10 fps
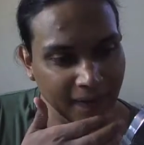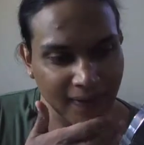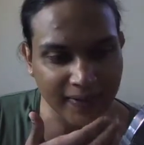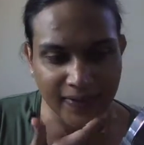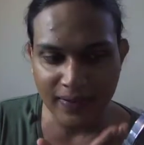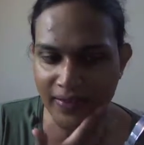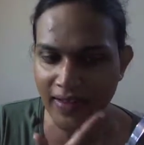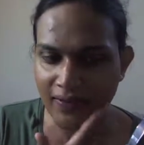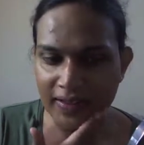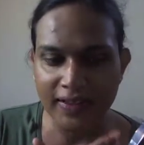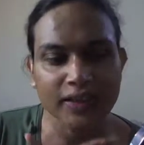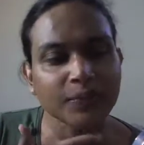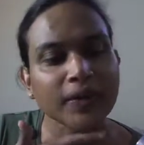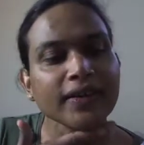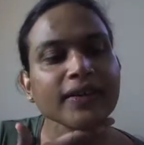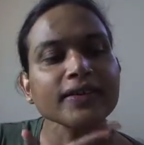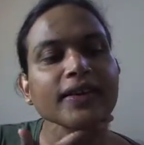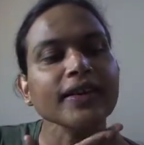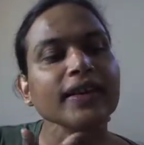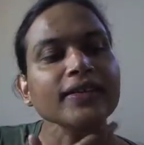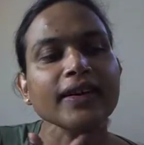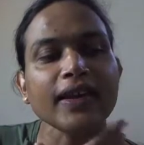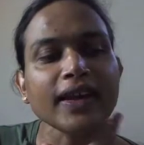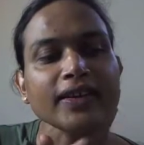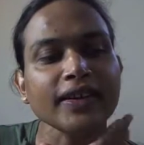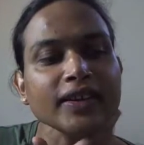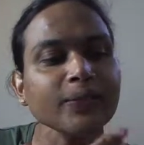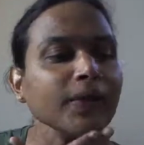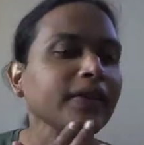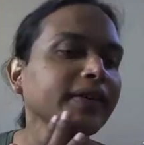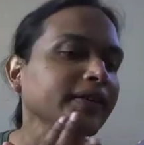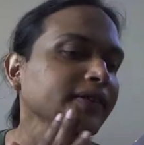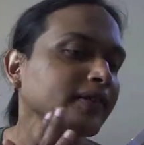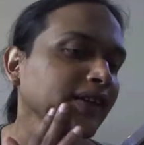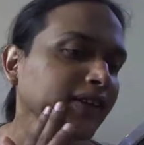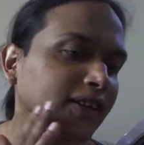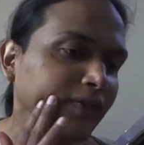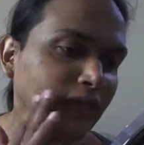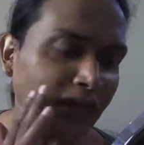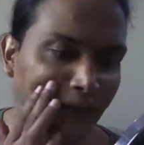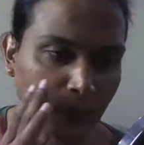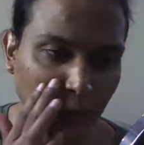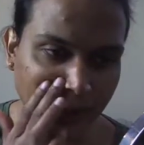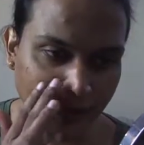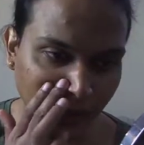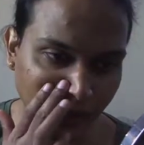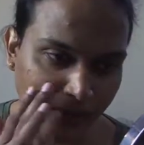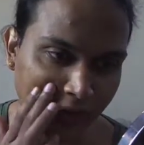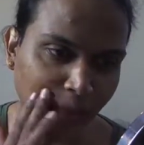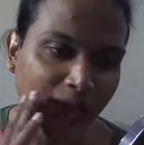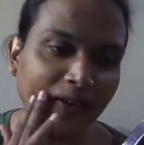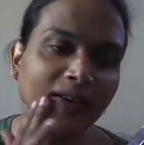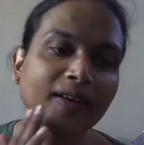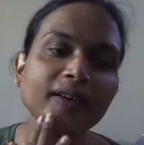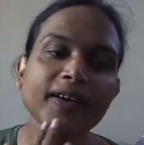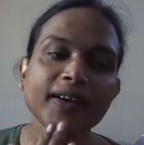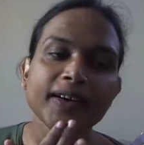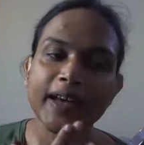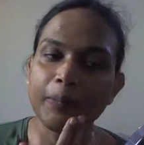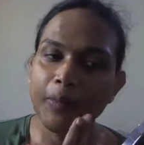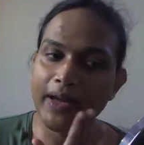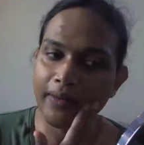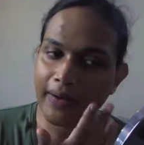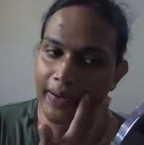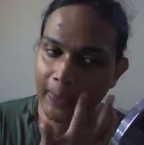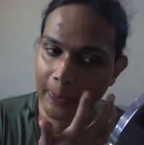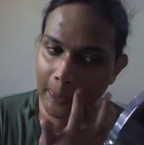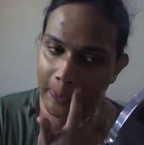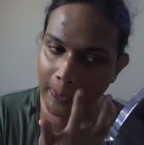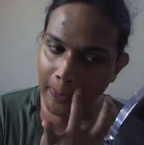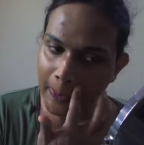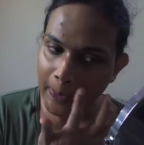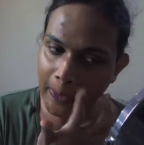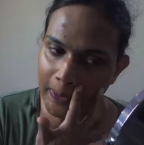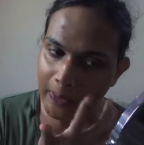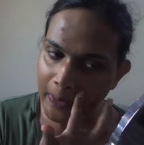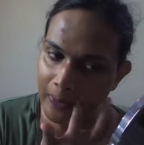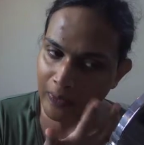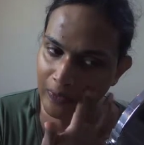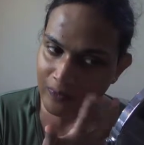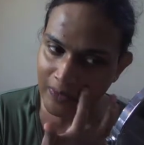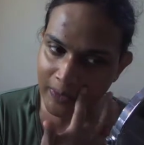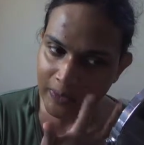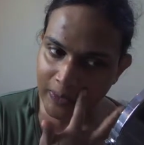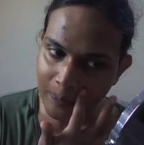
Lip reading: I just don't have the experience, I guess. I lack the experience. I guess if you have more experience, you might get better at it, get confidence.